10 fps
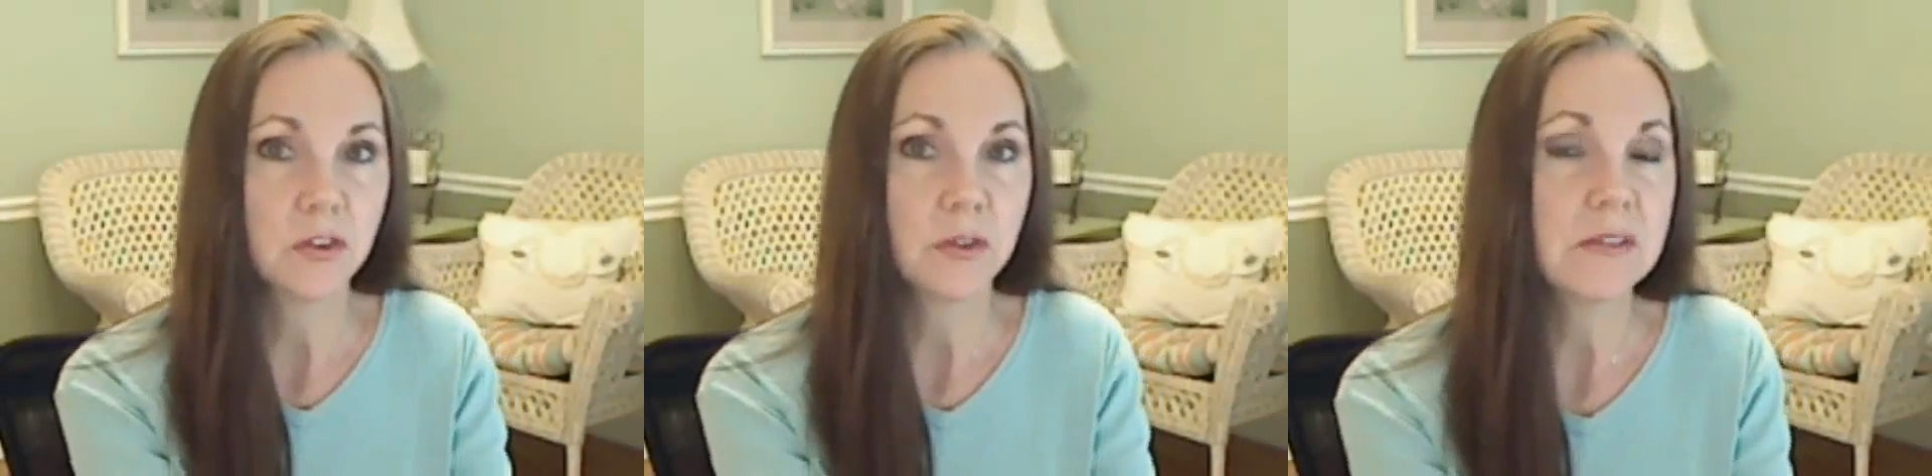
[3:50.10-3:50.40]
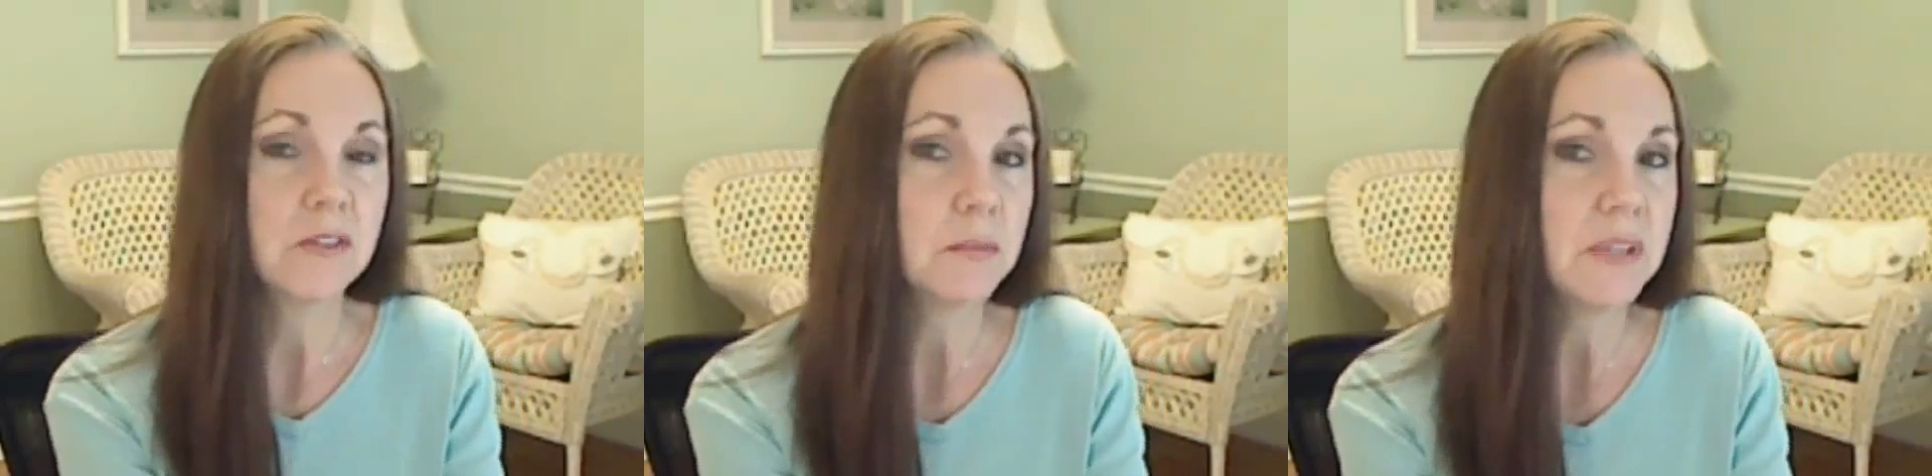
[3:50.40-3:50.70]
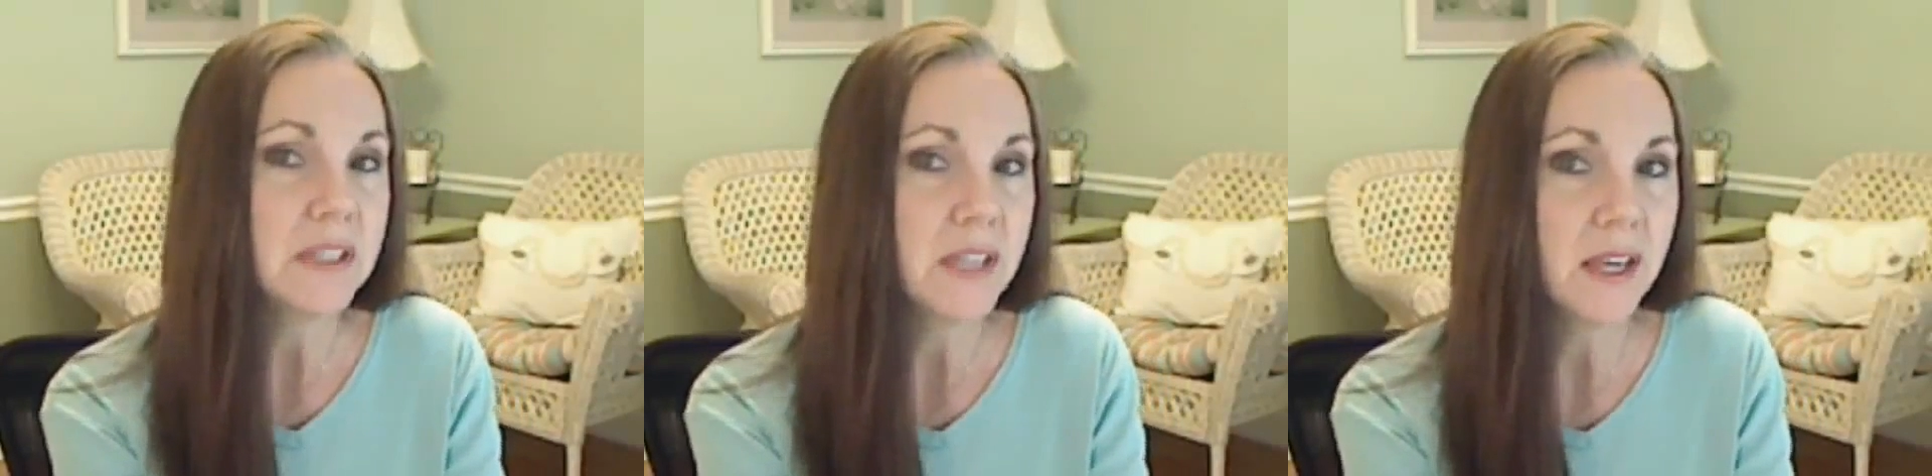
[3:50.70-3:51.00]
to even
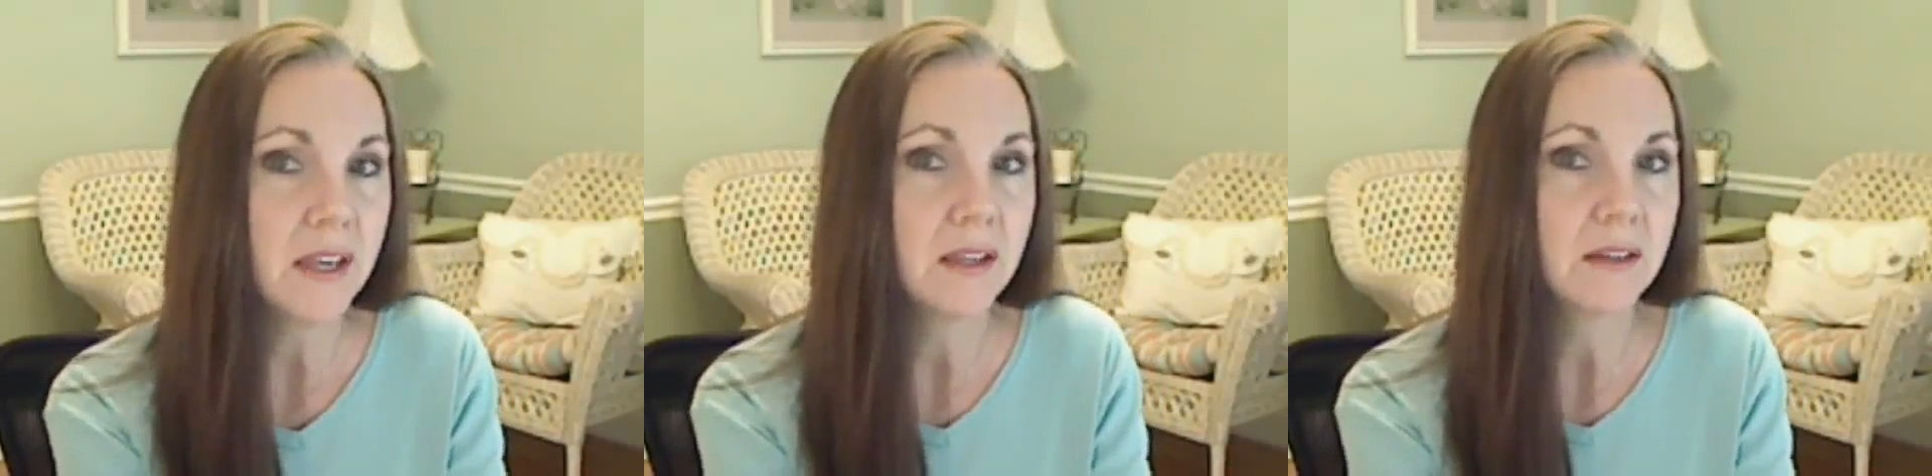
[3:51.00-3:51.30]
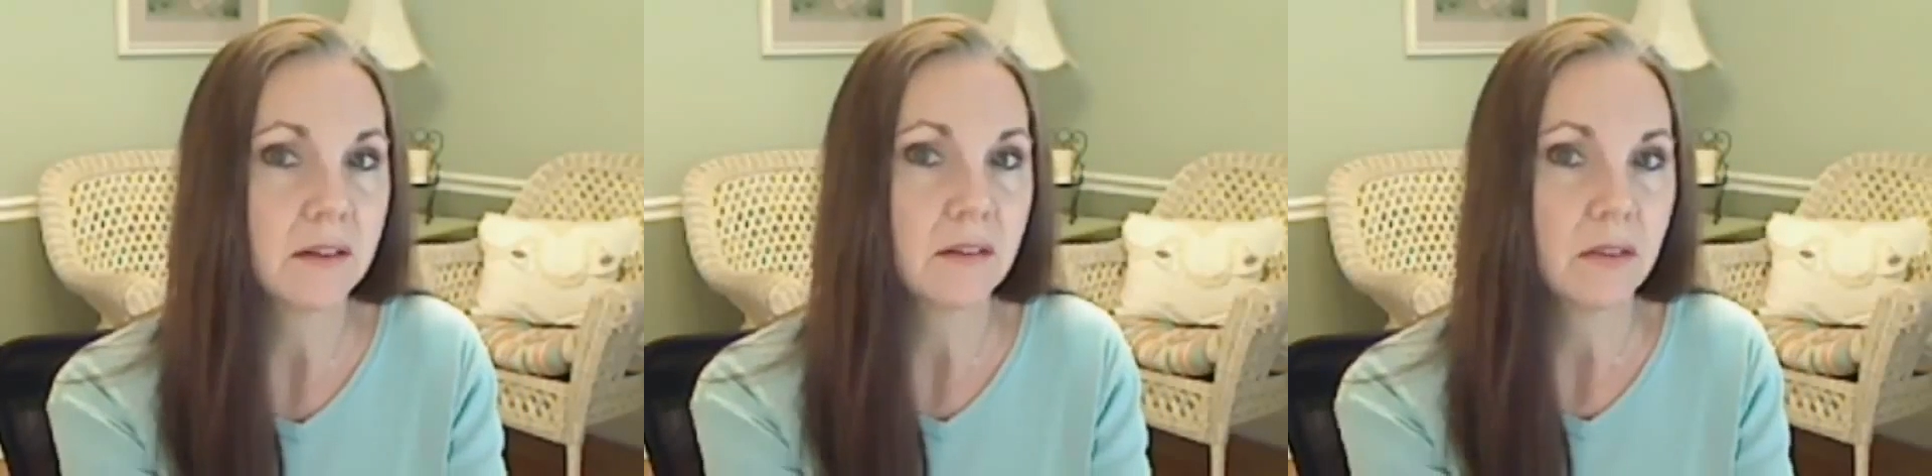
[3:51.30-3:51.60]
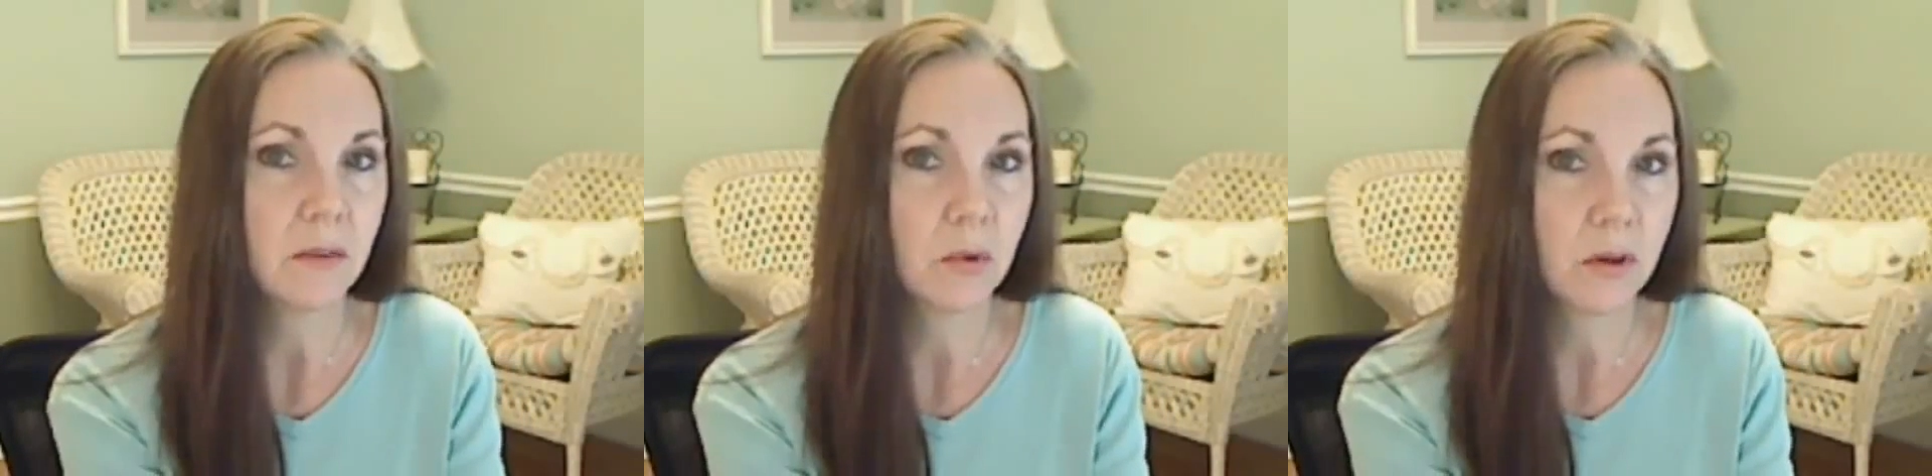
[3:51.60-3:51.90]
begin
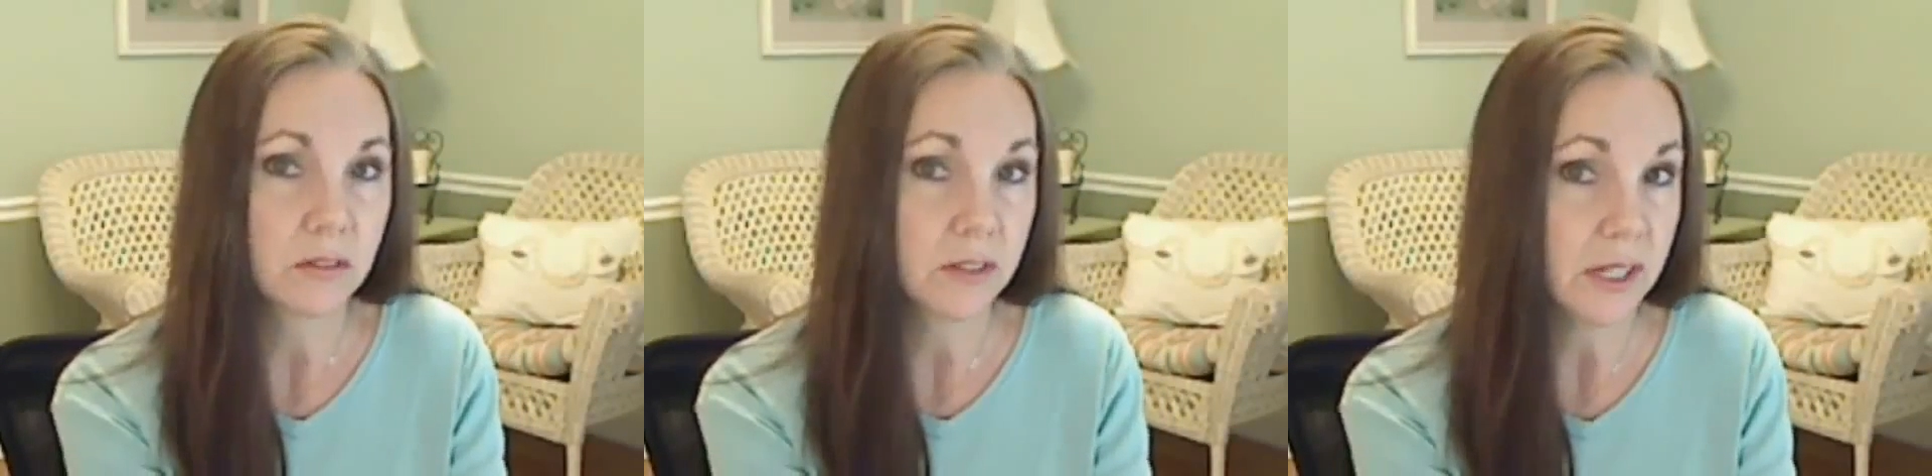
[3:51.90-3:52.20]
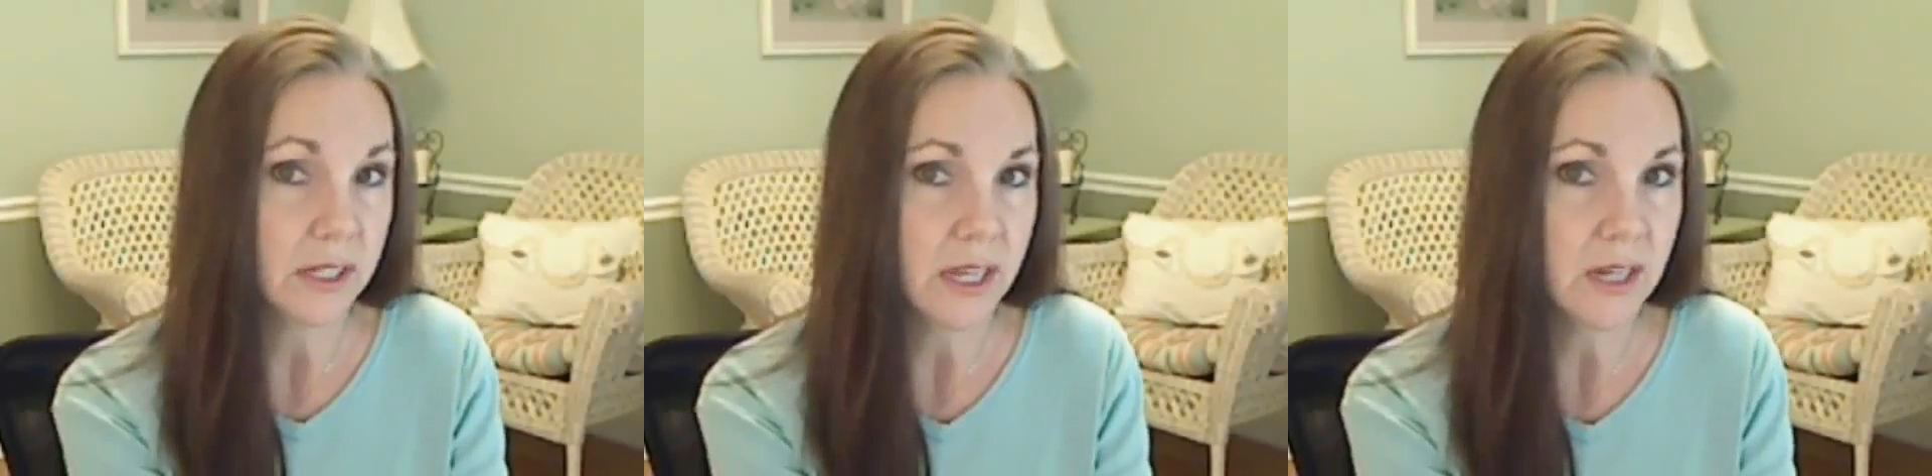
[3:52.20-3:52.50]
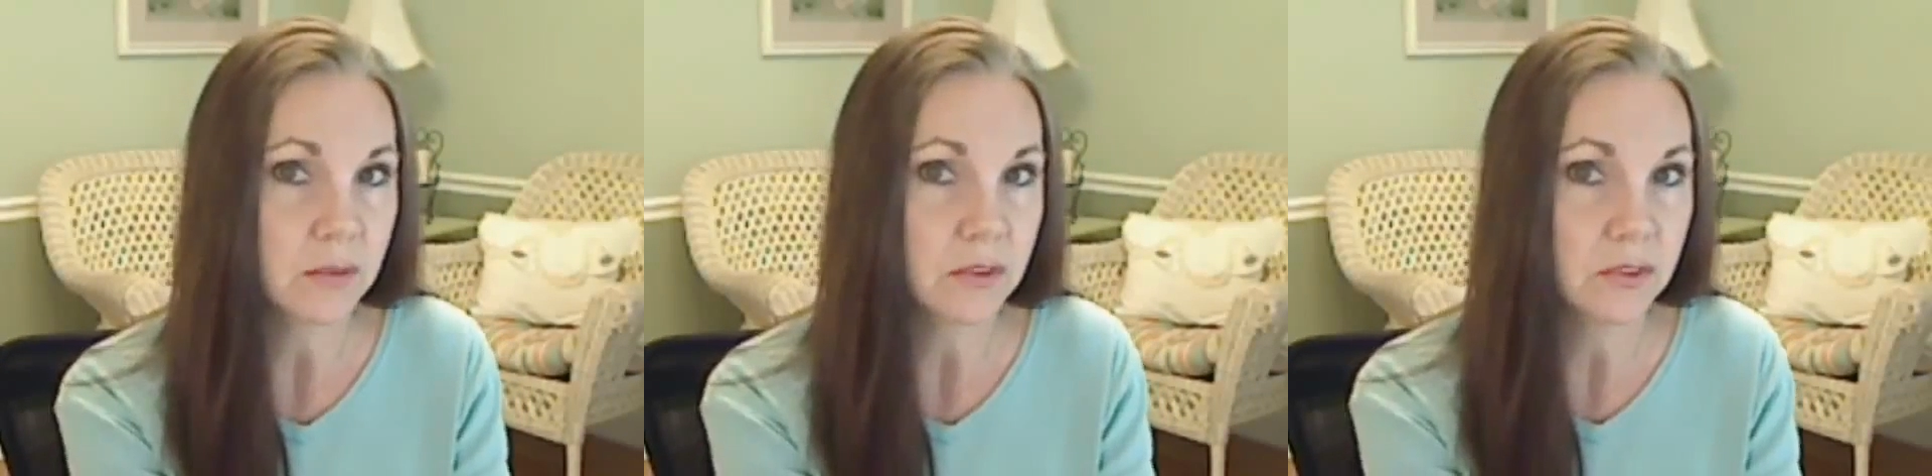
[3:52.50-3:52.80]
the work that I
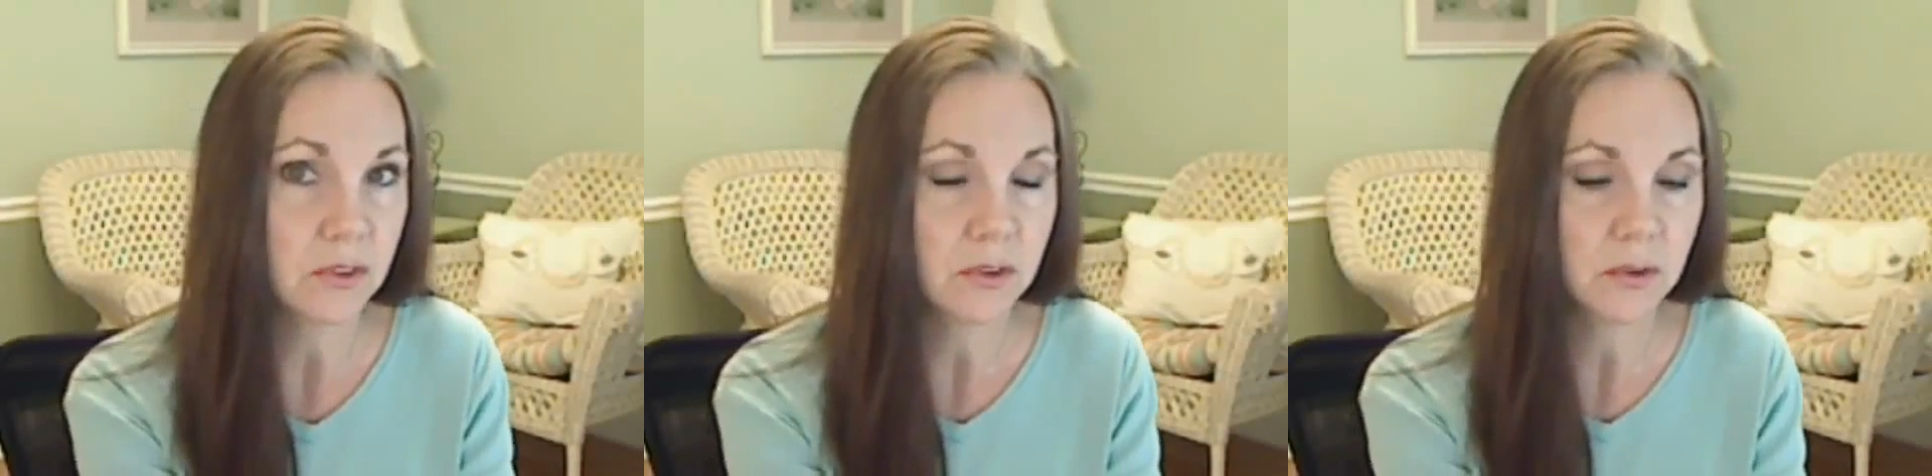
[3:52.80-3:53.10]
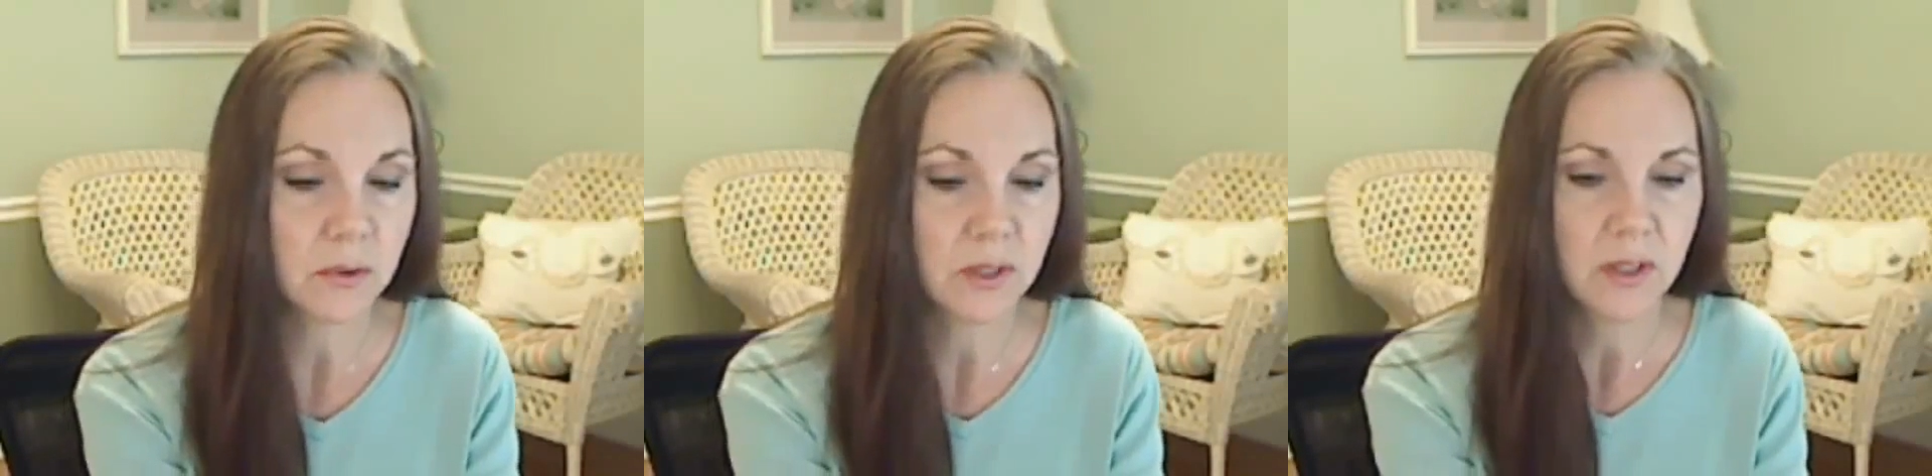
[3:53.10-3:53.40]
came to do.